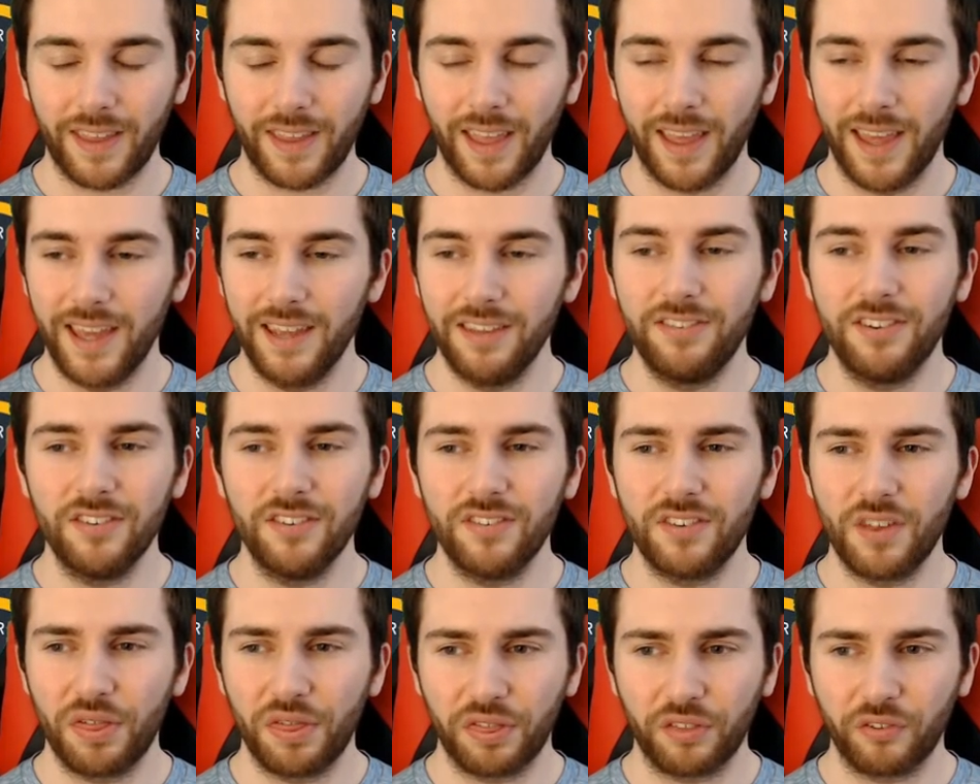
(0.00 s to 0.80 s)
It is
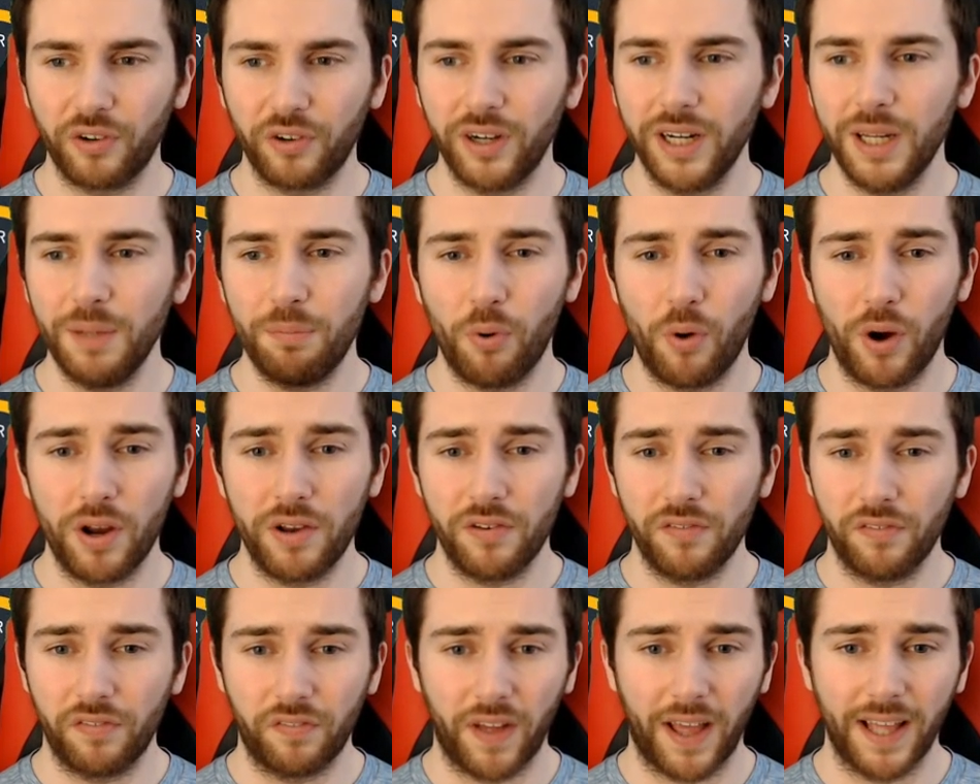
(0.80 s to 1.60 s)
just a three
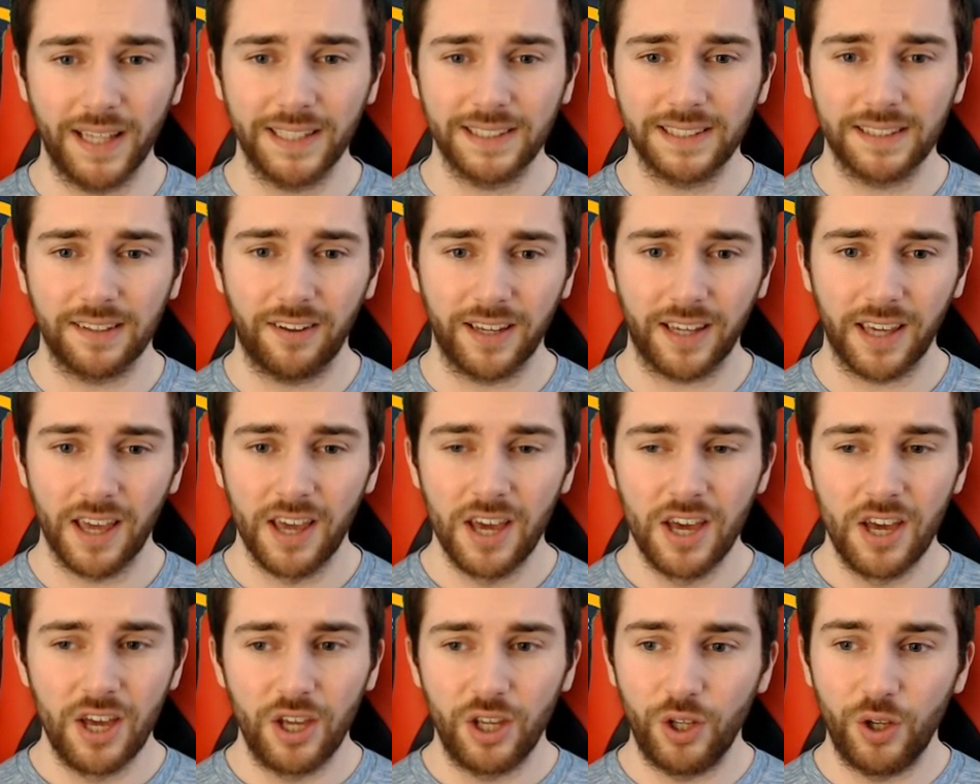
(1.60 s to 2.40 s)
point fest. Like
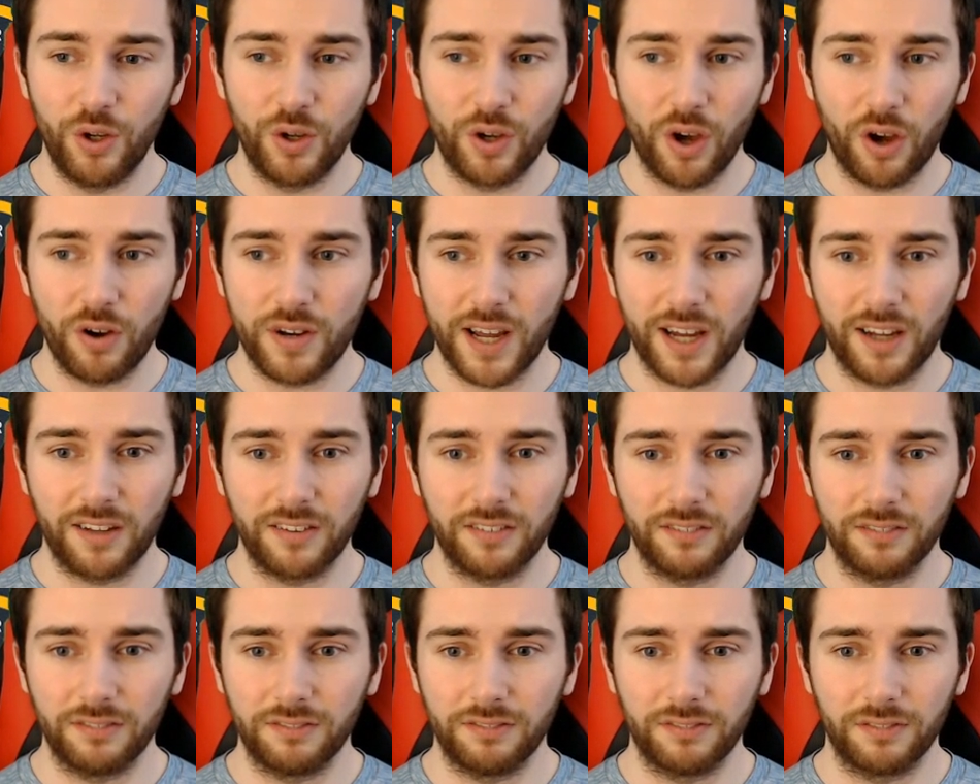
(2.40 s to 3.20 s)
you go
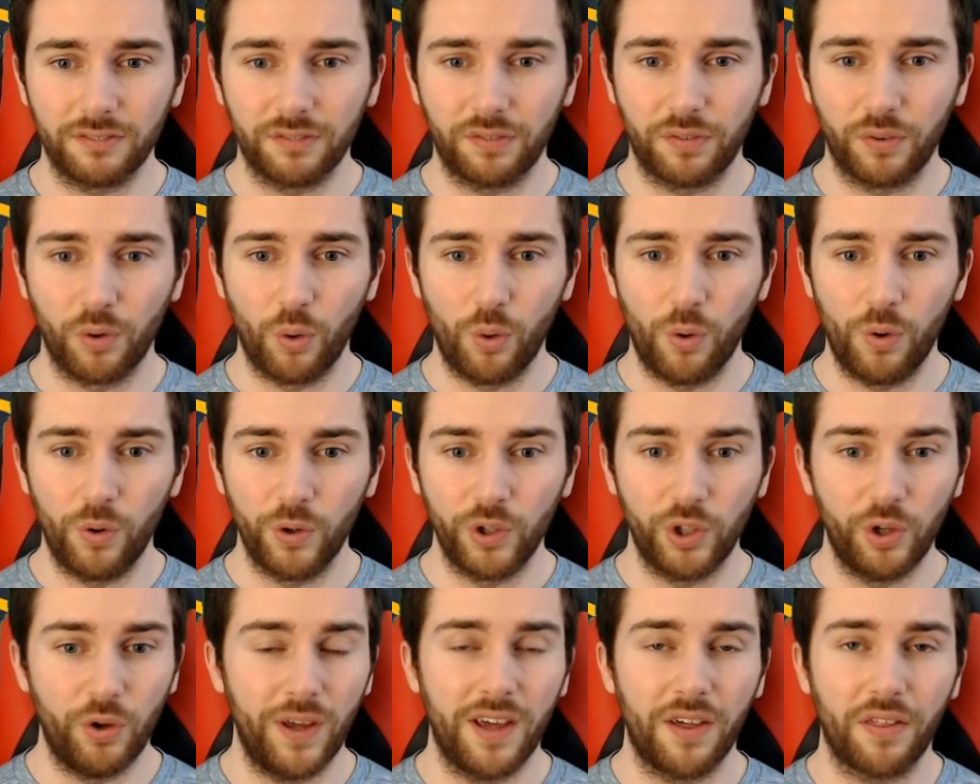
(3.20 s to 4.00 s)
down the
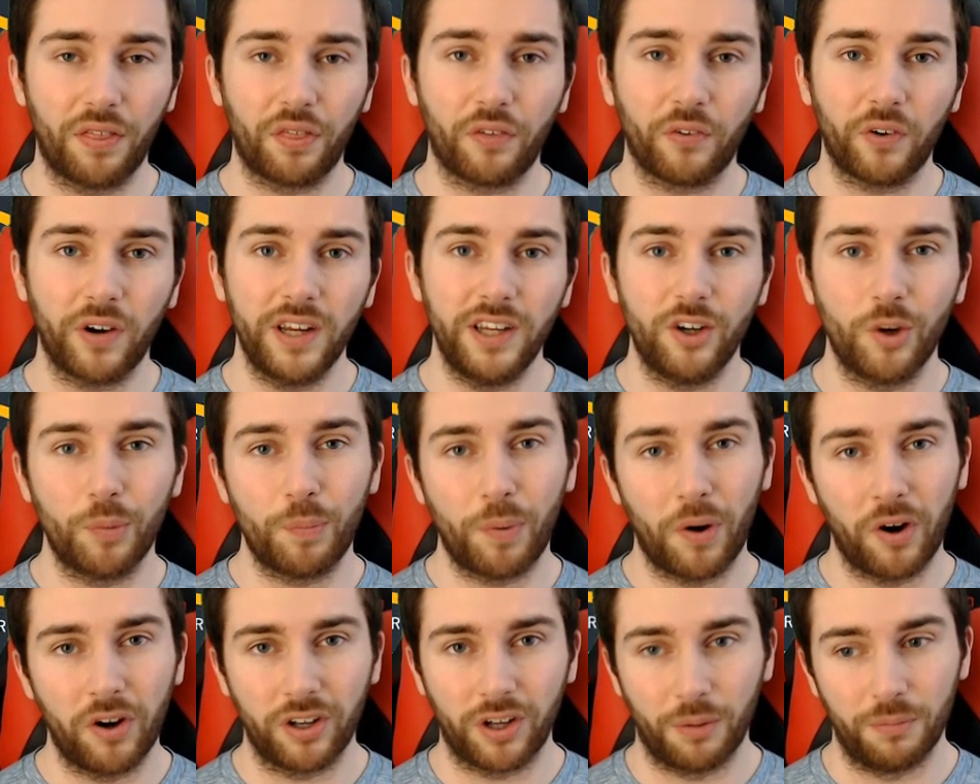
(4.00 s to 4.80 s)
floor, you hit a three, your
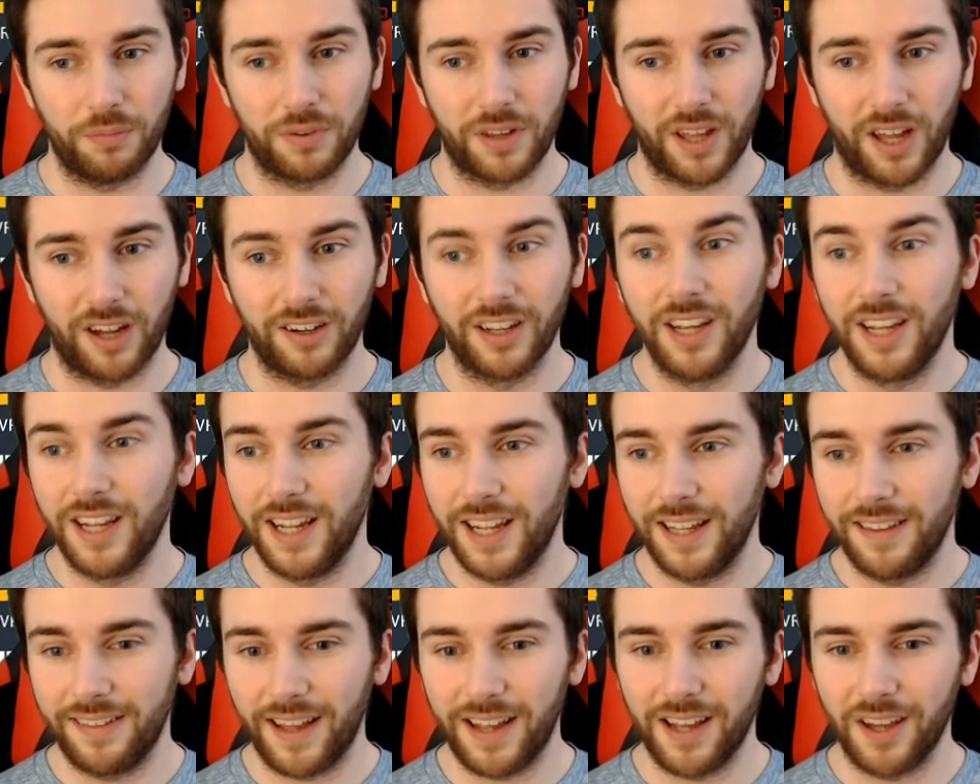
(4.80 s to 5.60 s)
opponent comes down,
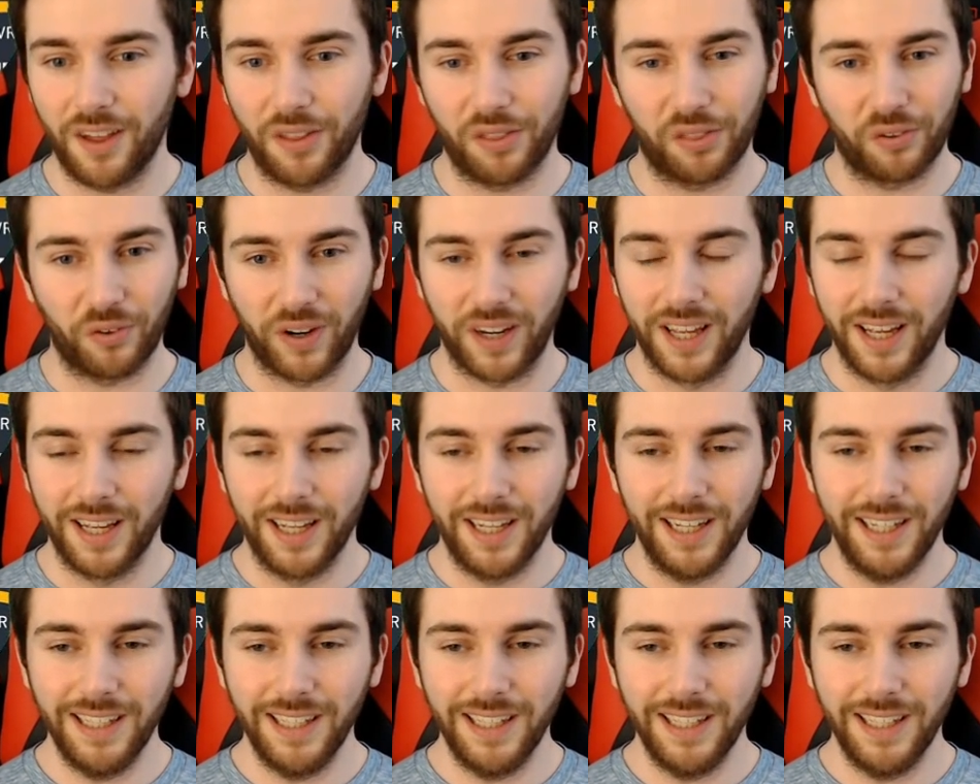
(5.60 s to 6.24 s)
they hit a three.